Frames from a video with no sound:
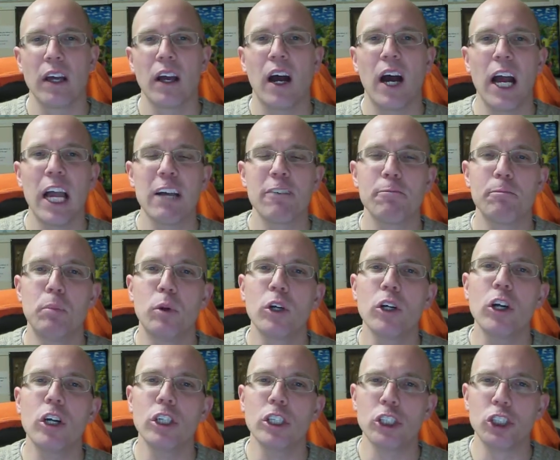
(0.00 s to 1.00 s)
I have put
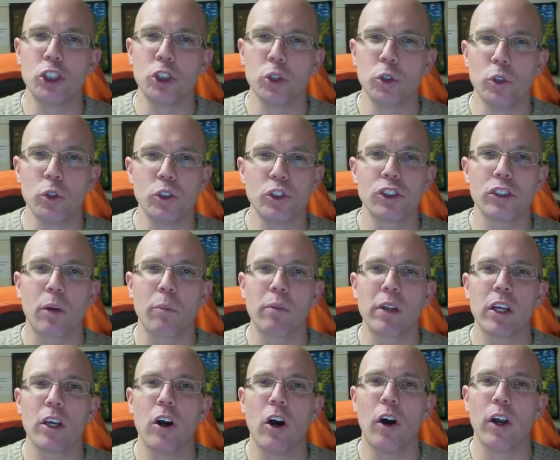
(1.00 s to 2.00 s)
on Joule
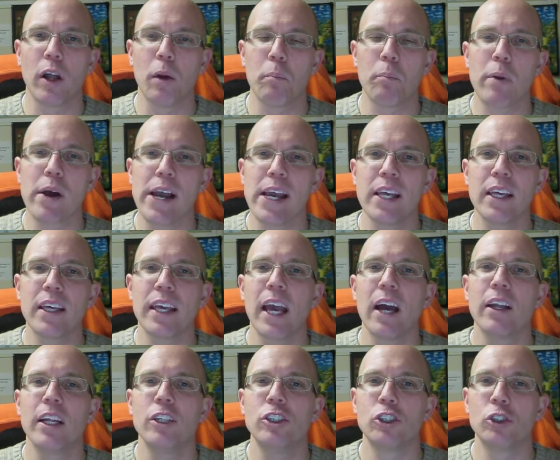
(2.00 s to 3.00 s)
something called a Pike
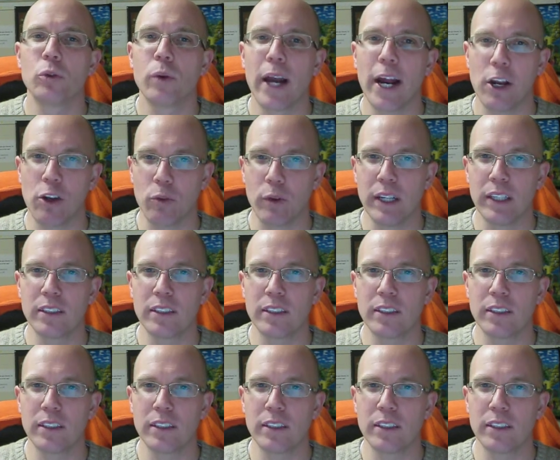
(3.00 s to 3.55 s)
County Directory.